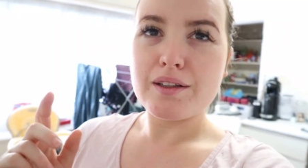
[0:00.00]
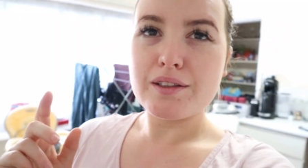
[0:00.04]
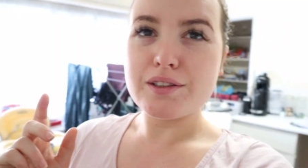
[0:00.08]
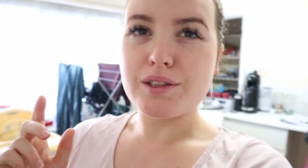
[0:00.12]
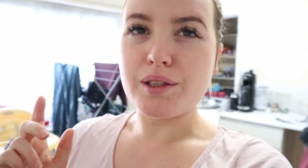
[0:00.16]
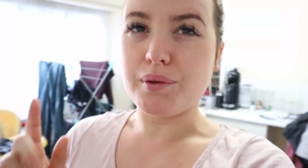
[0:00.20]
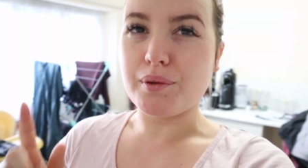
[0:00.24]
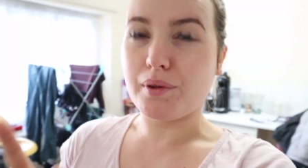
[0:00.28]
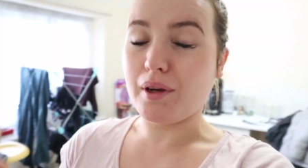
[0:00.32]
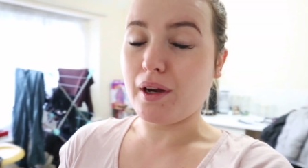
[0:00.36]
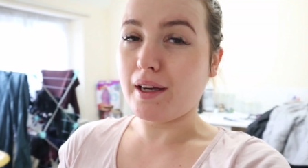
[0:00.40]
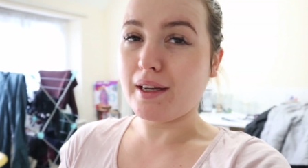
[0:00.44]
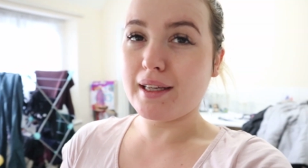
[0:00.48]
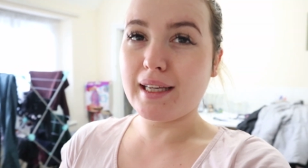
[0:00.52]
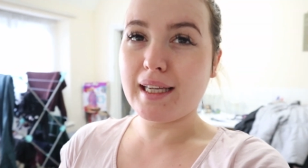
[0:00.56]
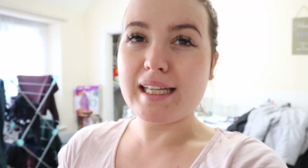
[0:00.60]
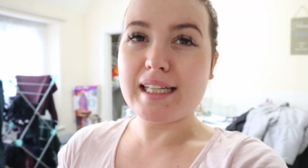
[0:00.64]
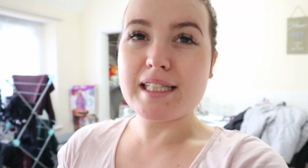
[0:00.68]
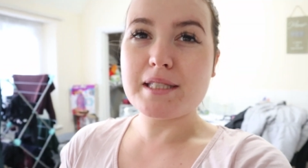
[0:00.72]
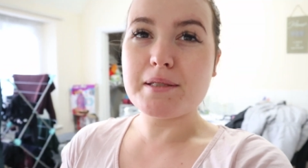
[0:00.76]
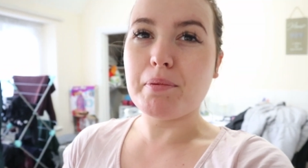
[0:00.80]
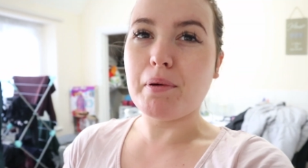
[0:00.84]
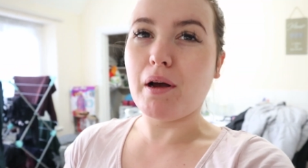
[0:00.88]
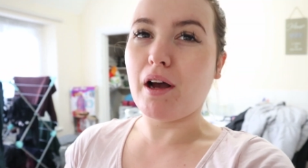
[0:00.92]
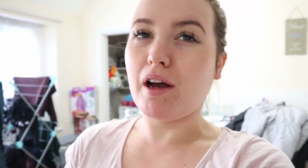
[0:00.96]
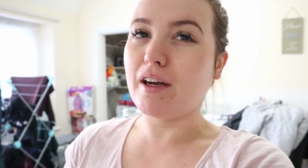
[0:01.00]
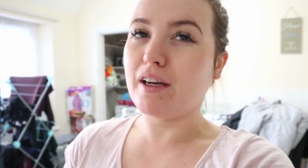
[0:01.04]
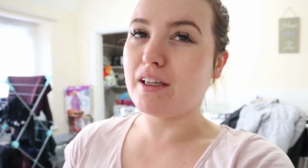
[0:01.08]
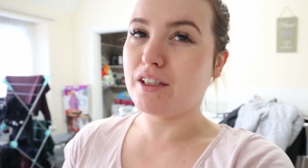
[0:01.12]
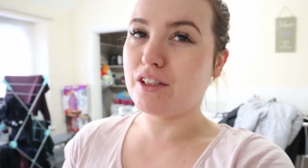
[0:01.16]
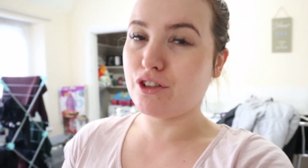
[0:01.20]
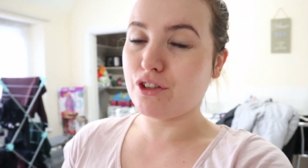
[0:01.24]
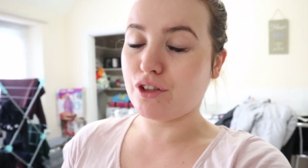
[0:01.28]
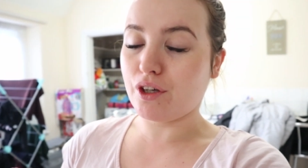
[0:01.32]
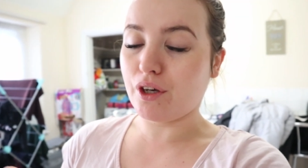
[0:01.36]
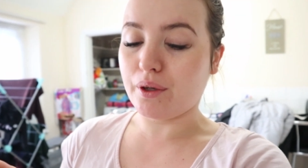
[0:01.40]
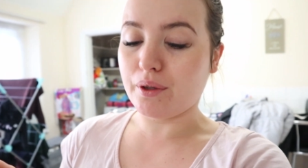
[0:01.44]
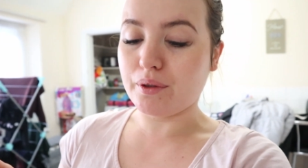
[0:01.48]
So we've got a kids party
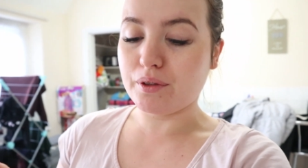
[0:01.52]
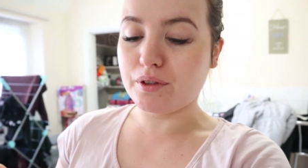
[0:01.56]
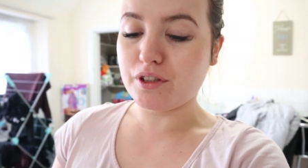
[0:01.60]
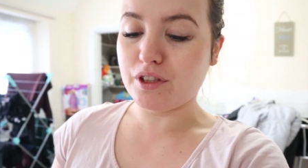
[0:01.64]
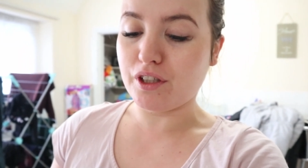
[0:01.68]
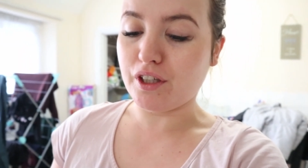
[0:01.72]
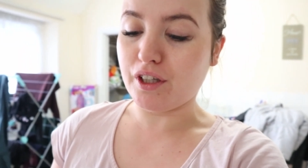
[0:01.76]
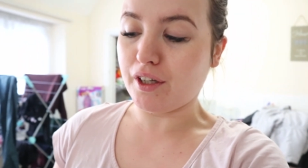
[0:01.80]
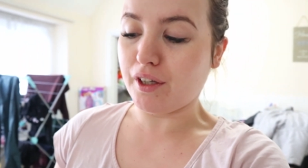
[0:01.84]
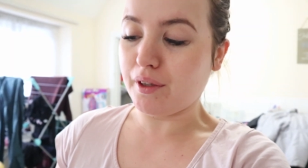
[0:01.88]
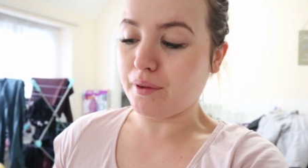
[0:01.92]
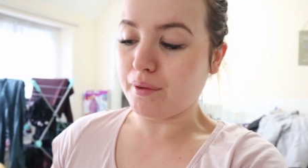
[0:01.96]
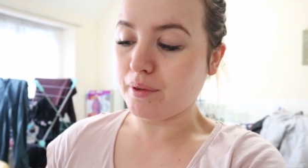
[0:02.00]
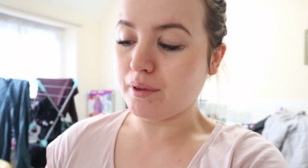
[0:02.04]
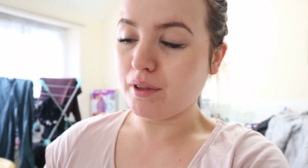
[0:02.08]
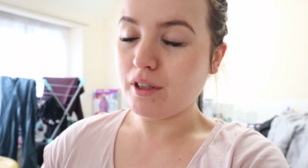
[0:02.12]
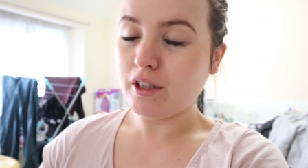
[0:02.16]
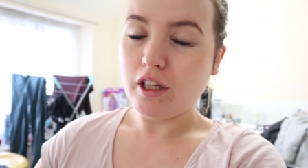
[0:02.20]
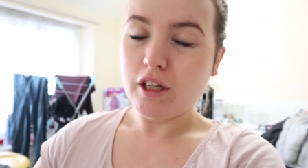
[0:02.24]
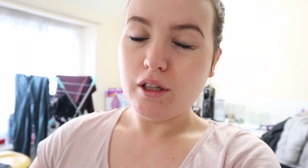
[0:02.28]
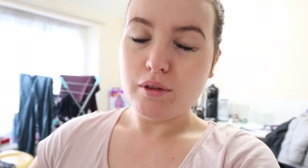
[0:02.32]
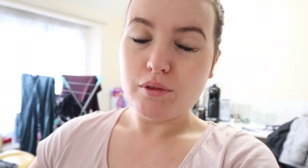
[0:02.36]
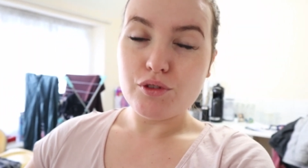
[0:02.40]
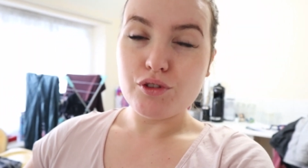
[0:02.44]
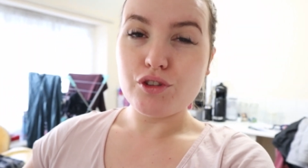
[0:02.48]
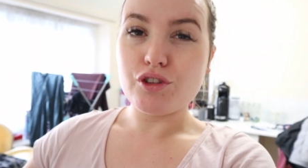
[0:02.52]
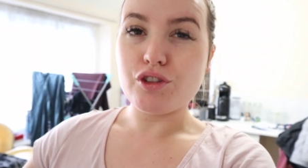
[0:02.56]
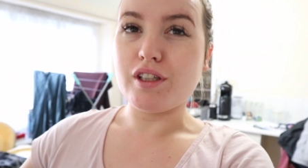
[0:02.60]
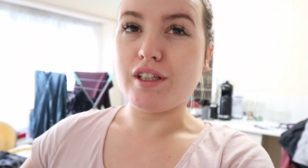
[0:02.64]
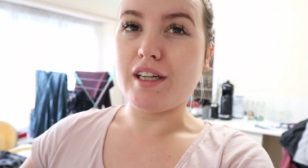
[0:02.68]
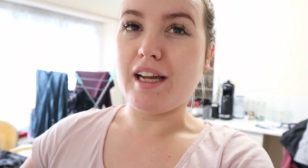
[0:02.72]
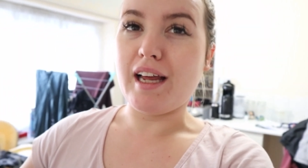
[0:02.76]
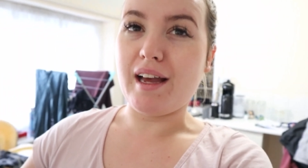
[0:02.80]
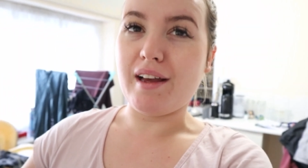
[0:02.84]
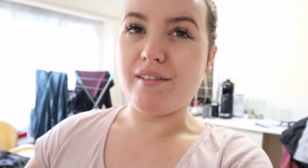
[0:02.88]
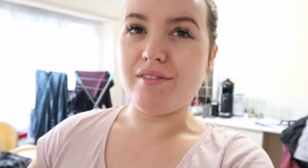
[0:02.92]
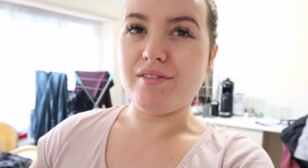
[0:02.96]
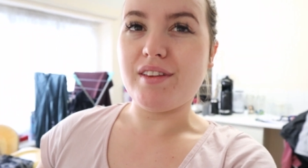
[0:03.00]
to go to. Just
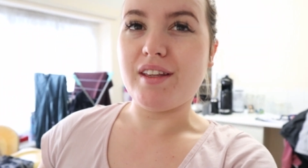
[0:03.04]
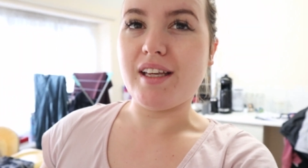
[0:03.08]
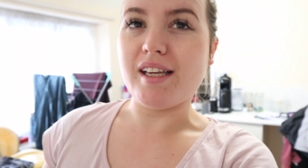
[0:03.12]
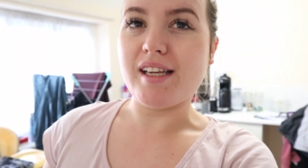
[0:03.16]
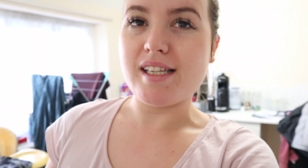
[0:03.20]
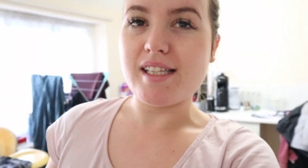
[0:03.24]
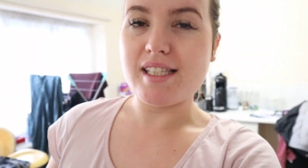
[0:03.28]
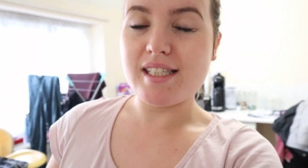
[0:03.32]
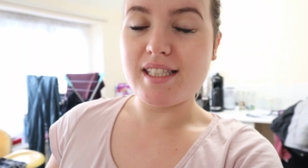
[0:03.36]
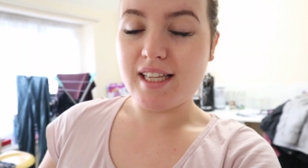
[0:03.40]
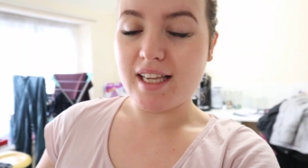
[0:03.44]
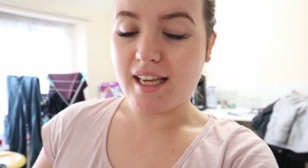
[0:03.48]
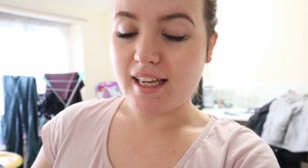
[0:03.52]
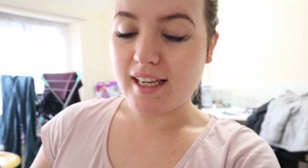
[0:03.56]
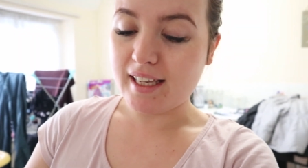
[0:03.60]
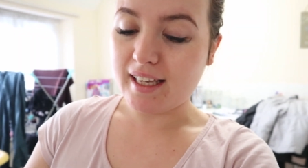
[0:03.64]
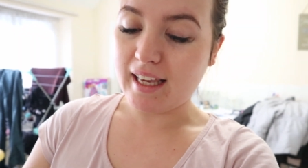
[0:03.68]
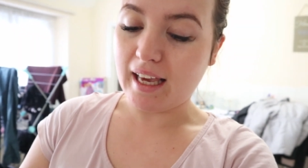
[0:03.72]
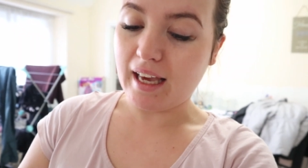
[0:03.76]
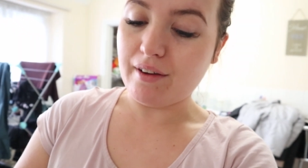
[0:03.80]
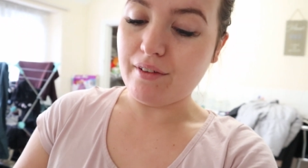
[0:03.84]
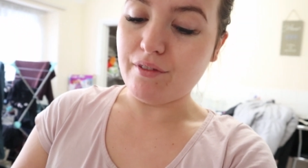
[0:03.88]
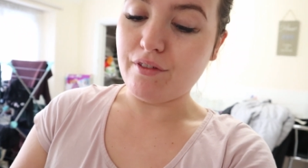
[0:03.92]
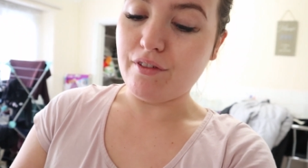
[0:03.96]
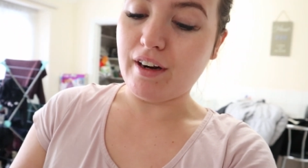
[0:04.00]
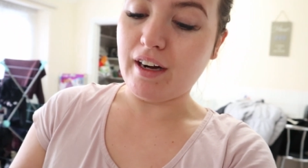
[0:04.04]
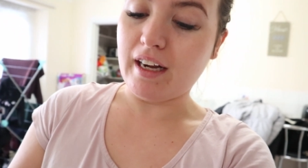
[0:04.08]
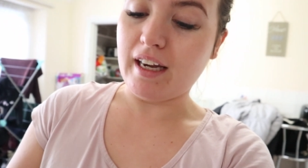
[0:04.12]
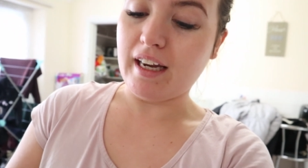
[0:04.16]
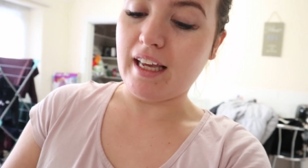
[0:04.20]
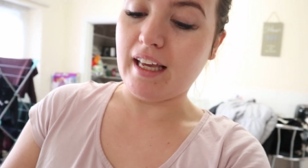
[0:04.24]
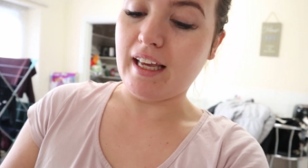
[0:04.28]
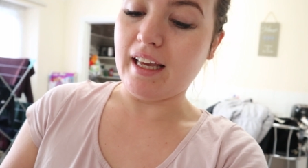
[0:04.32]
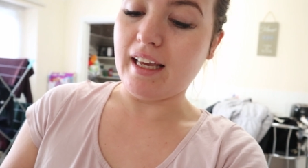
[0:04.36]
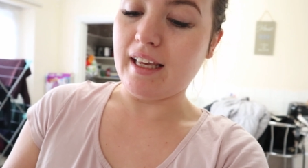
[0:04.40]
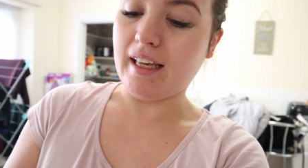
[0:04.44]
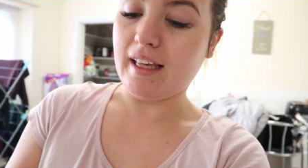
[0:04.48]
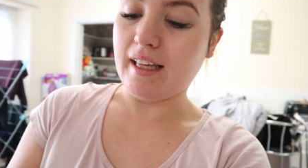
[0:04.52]
gonna have this, get
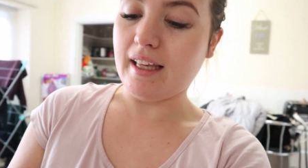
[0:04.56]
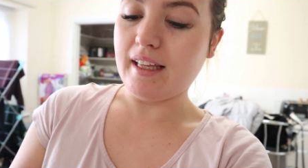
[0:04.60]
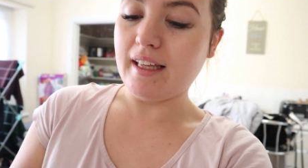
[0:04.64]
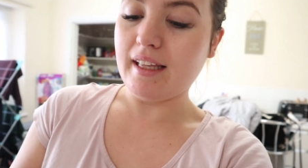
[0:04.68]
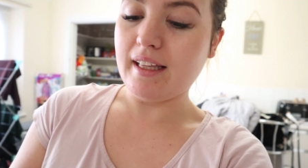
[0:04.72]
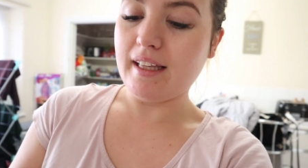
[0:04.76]
ready.